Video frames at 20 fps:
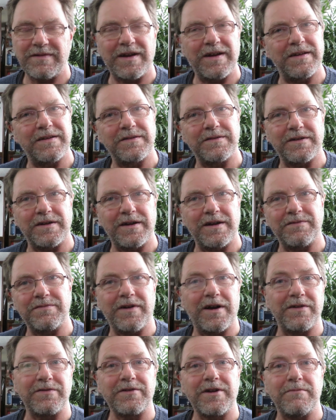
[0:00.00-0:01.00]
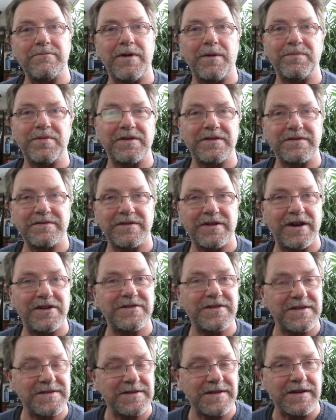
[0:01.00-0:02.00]
and I've come up and
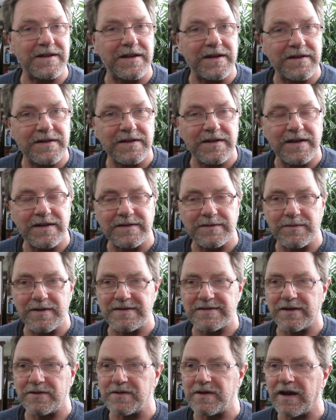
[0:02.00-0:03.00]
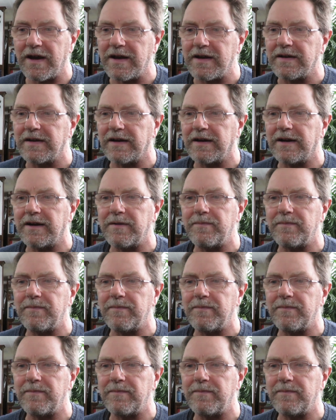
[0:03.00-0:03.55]
adjusted it. It's okay.